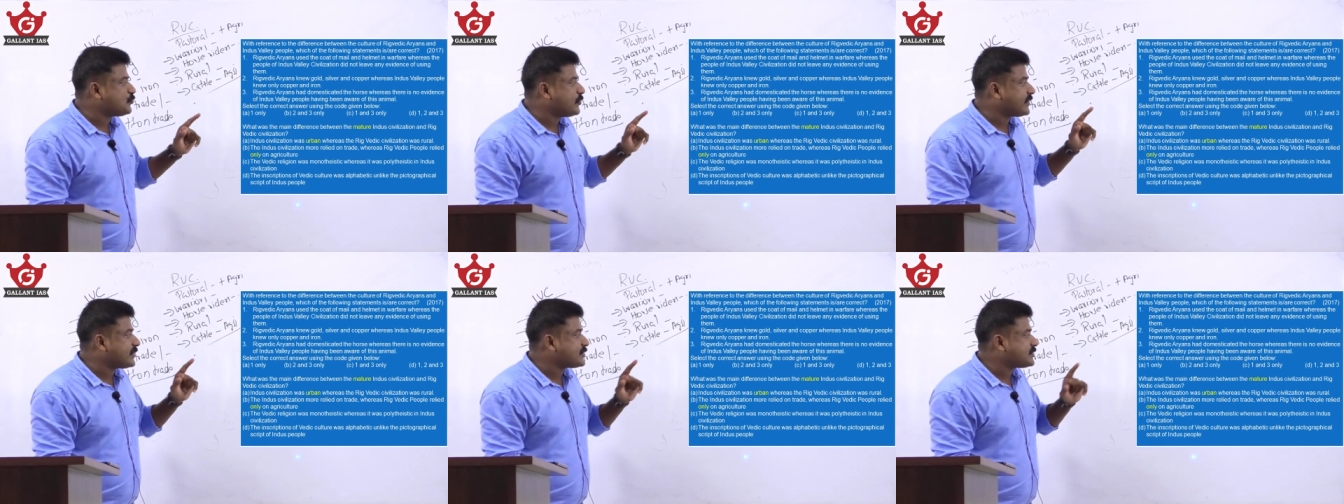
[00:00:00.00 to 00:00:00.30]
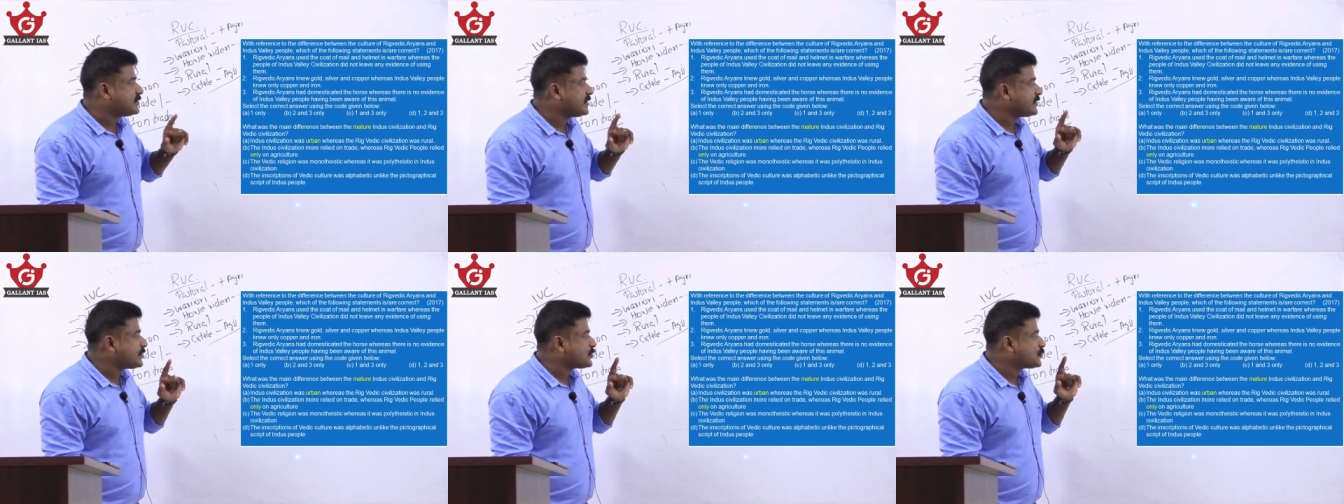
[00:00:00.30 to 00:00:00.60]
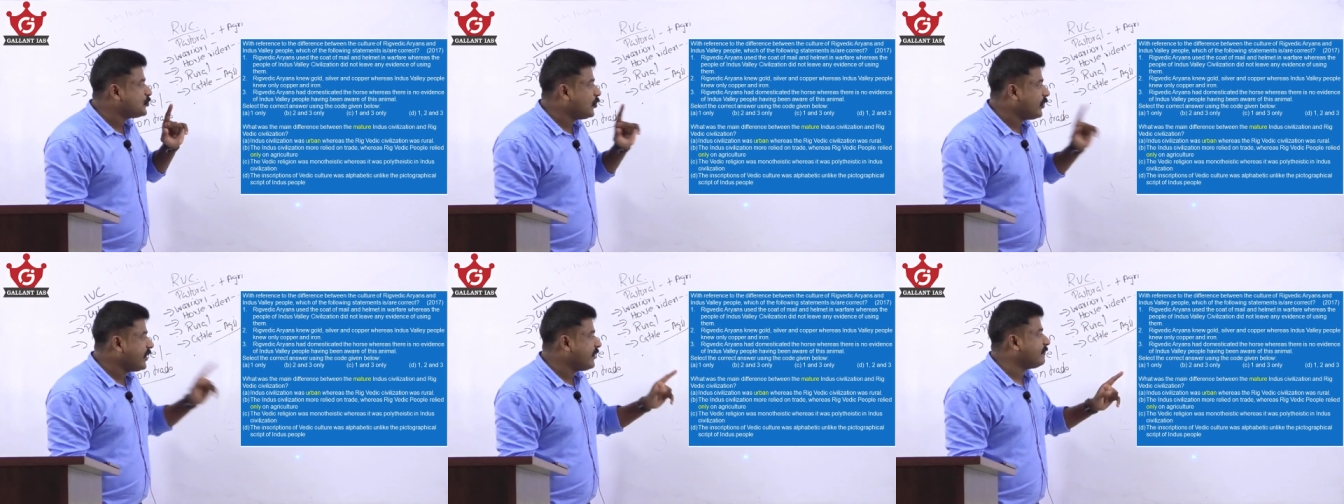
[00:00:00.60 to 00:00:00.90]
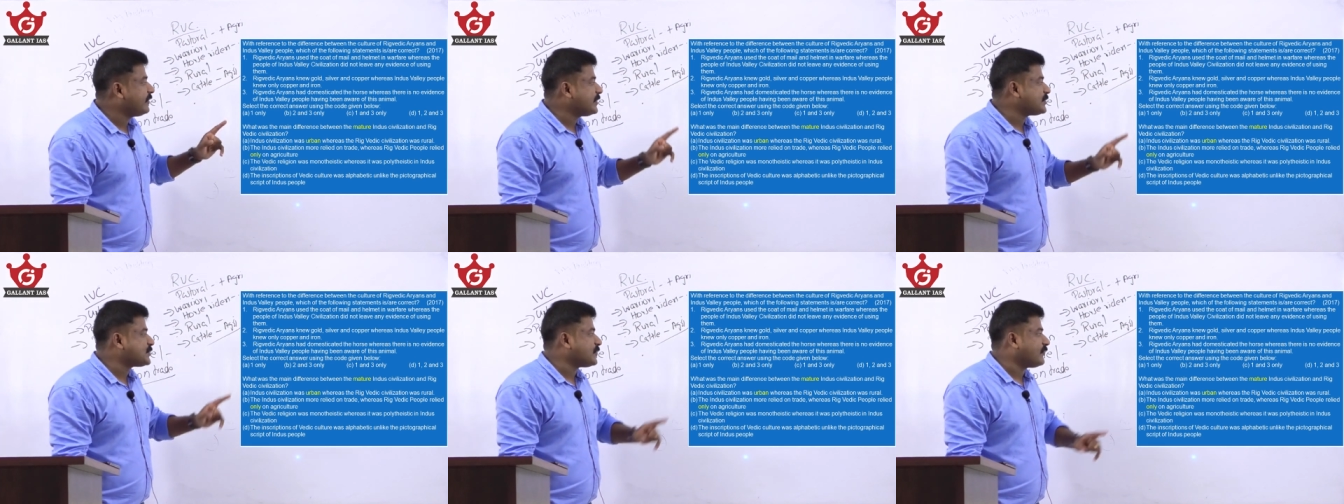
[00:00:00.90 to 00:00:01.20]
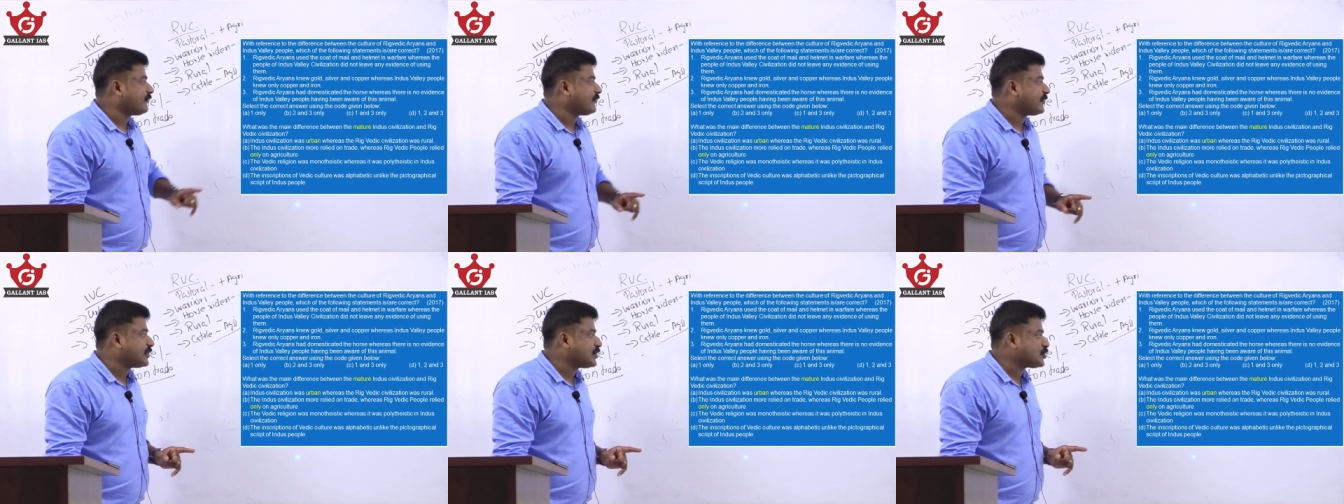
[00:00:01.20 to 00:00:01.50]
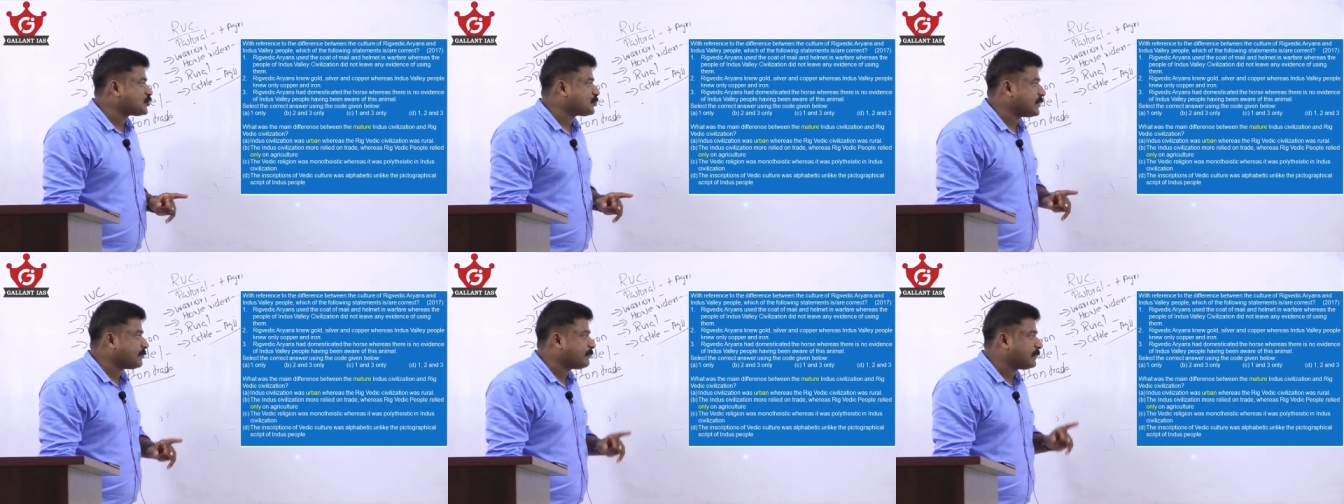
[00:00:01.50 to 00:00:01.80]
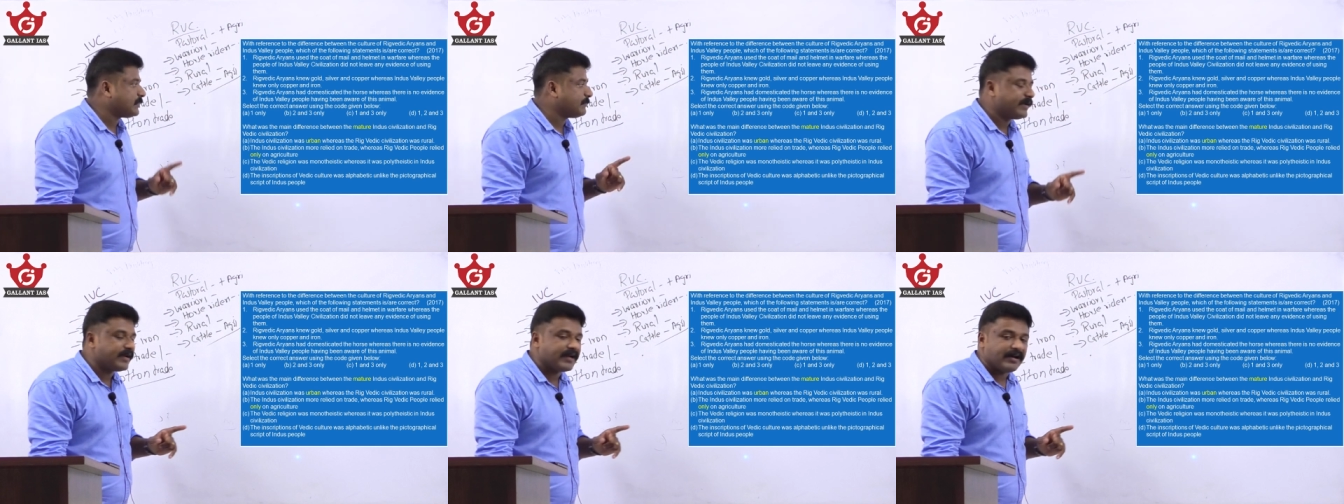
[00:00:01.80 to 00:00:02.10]
whereas there is no evidence of Indus
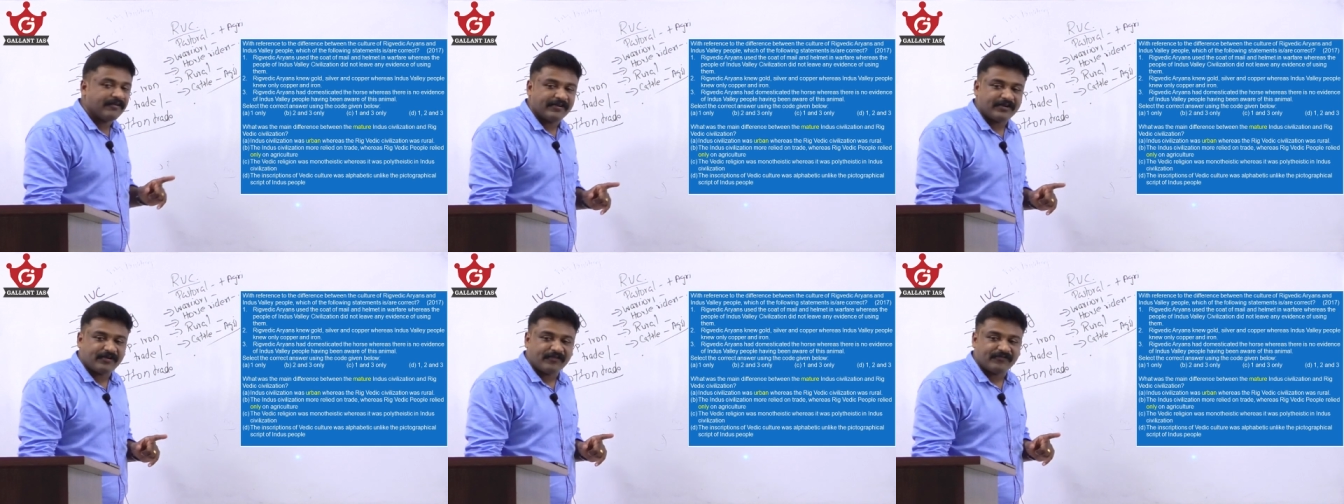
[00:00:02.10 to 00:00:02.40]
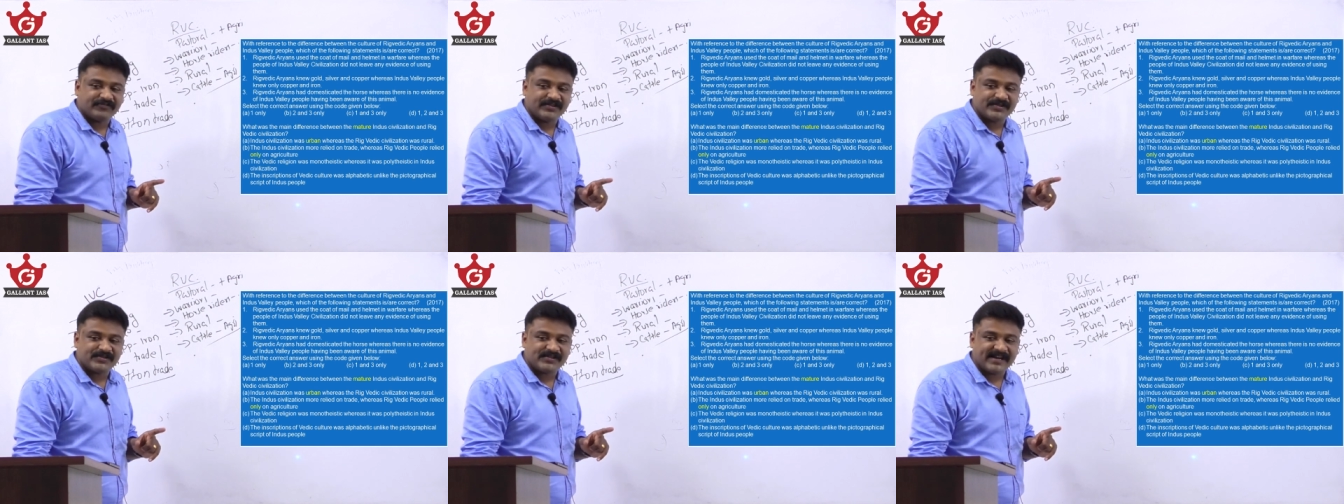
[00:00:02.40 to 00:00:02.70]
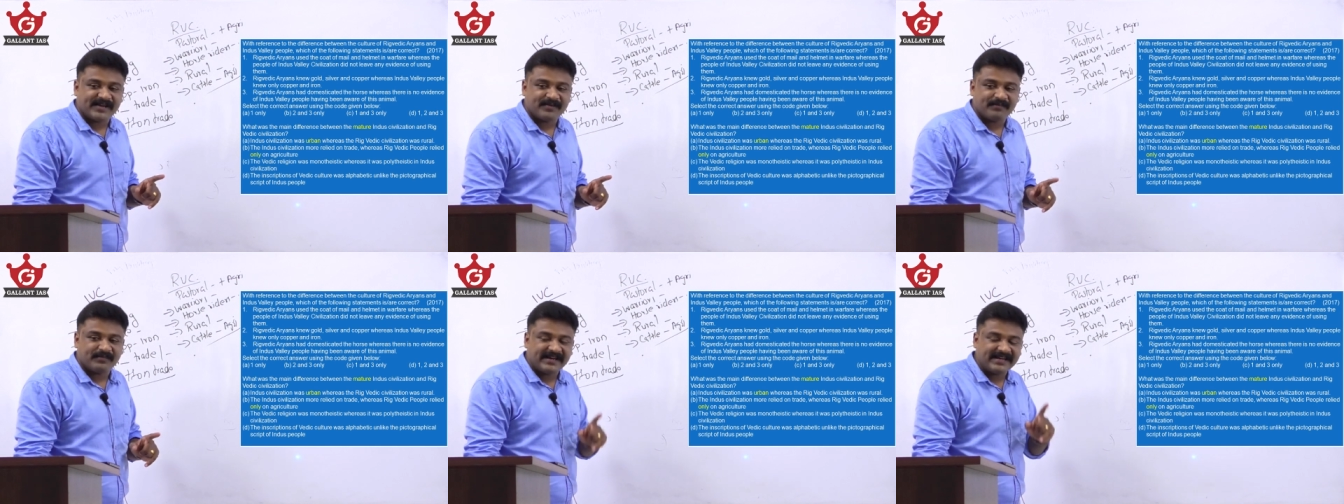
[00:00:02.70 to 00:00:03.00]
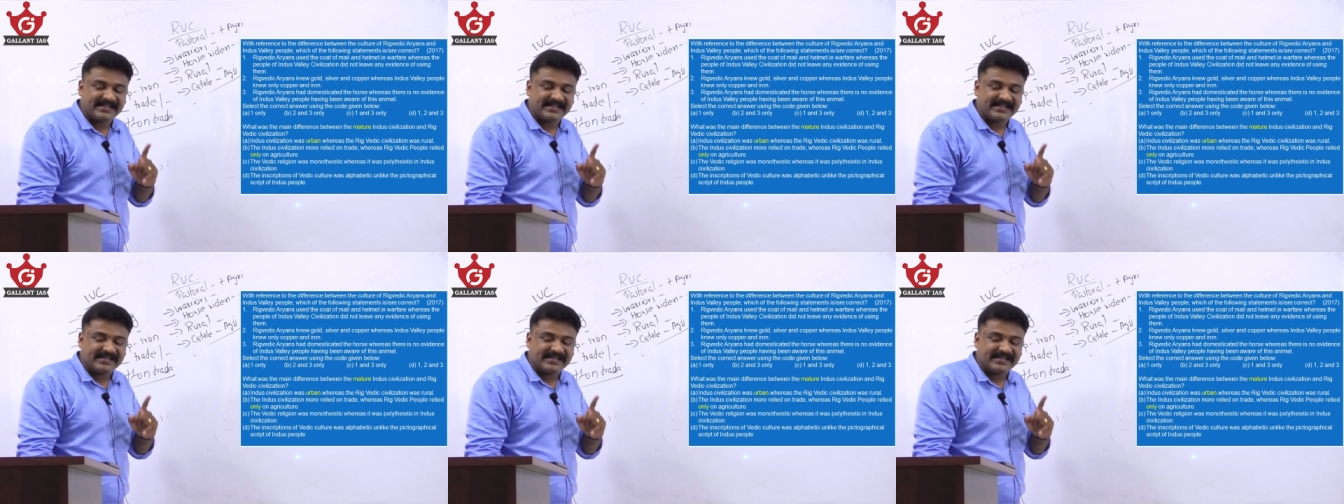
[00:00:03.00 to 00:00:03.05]
people being aware of this animal.